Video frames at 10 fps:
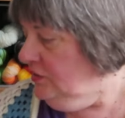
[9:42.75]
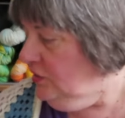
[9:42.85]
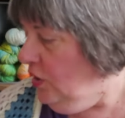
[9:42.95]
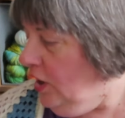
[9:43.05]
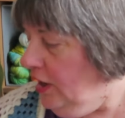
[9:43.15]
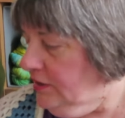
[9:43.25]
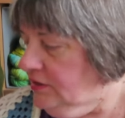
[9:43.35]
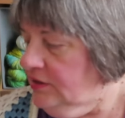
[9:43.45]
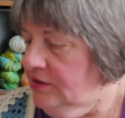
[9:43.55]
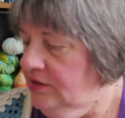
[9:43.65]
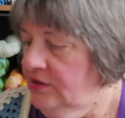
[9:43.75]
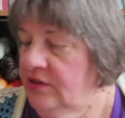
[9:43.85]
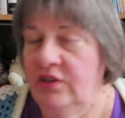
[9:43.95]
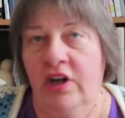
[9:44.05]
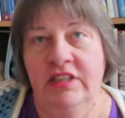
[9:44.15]
not,
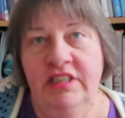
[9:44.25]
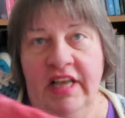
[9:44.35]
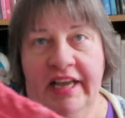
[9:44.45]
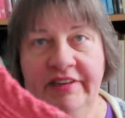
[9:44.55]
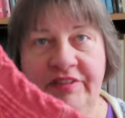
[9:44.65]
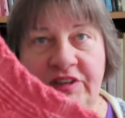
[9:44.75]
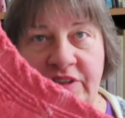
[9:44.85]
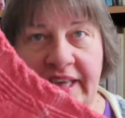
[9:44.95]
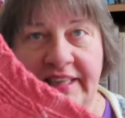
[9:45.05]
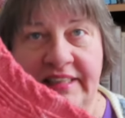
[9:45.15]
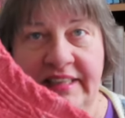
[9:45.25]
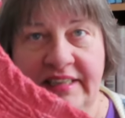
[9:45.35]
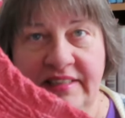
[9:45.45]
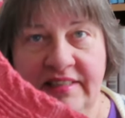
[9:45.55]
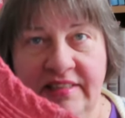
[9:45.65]
not a side view like
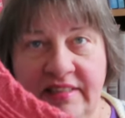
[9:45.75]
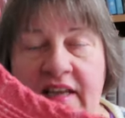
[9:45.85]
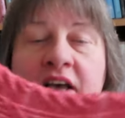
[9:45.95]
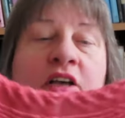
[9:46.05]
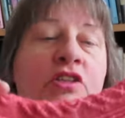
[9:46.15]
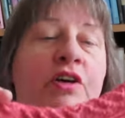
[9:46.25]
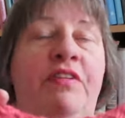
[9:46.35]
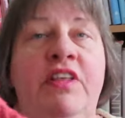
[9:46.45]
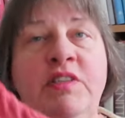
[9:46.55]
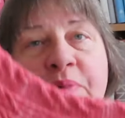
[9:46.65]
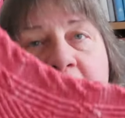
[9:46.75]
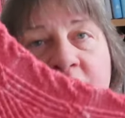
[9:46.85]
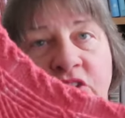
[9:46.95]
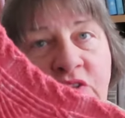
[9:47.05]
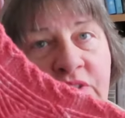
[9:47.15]
this. So for this
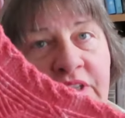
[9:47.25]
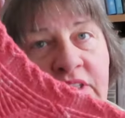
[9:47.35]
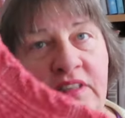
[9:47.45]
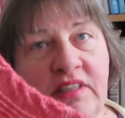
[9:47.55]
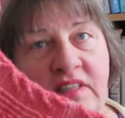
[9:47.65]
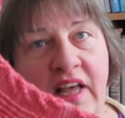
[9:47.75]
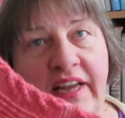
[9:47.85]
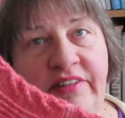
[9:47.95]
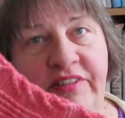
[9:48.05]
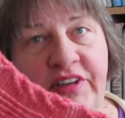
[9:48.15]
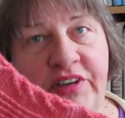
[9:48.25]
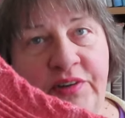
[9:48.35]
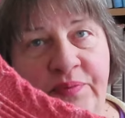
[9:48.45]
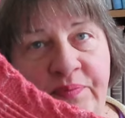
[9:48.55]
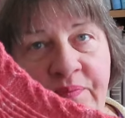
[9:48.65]
pattern, you need the side
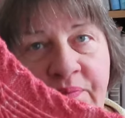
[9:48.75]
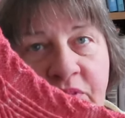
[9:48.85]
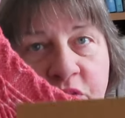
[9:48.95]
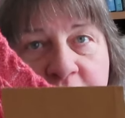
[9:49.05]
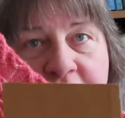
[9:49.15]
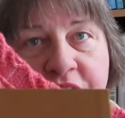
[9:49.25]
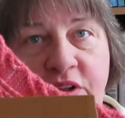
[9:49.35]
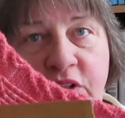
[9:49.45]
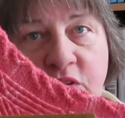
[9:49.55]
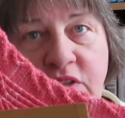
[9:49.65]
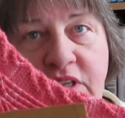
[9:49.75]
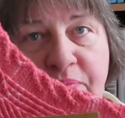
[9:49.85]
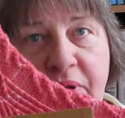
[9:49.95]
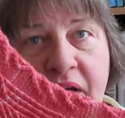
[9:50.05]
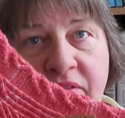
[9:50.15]
view, you need a
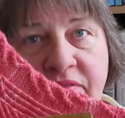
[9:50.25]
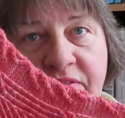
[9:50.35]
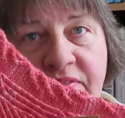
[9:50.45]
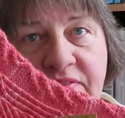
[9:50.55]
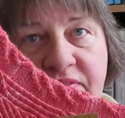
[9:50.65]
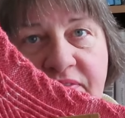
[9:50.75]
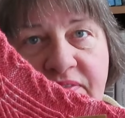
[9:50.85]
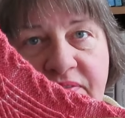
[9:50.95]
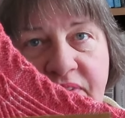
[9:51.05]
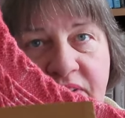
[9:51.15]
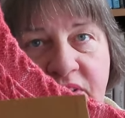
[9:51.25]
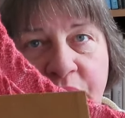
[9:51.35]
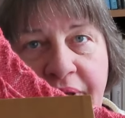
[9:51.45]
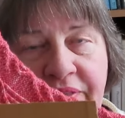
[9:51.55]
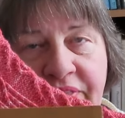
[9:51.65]
close-up of the
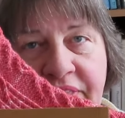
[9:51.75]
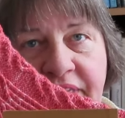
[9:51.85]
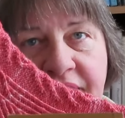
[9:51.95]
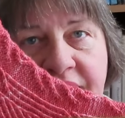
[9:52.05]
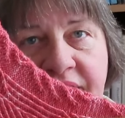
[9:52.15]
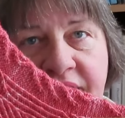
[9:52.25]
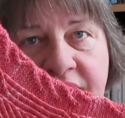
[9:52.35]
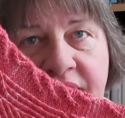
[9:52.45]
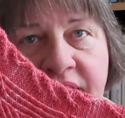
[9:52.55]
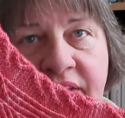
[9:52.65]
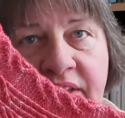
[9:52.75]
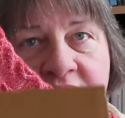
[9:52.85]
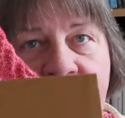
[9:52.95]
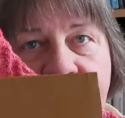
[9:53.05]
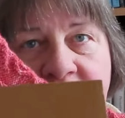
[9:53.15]
way the
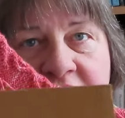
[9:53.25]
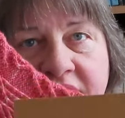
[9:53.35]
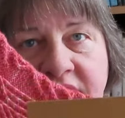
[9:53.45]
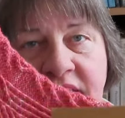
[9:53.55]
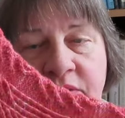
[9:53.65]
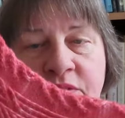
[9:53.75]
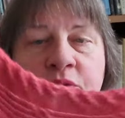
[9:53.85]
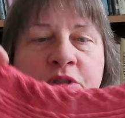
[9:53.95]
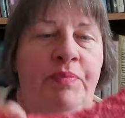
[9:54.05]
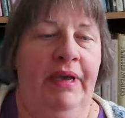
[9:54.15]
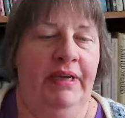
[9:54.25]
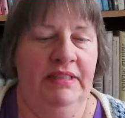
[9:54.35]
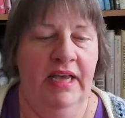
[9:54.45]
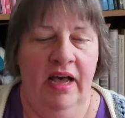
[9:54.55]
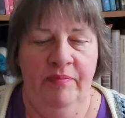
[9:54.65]
the gusset was
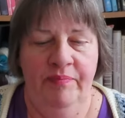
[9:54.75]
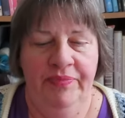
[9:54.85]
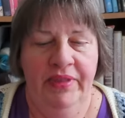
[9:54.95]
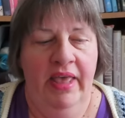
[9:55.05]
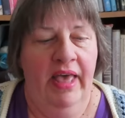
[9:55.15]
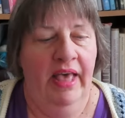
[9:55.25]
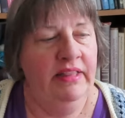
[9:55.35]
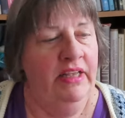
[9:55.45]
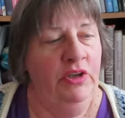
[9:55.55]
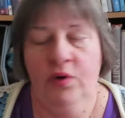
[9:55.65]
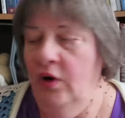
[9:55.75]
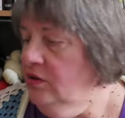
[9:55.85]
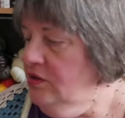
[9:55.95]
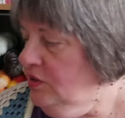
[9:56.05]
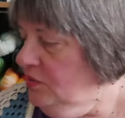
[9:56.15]
picked up, and then you
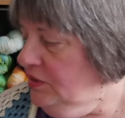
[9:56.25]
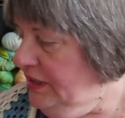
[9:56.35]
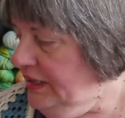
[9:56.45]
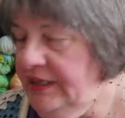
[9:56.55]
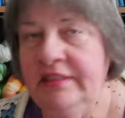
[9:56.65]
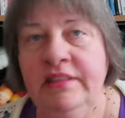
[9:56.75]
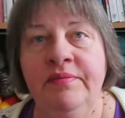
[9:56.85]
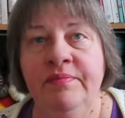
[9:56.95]
also need,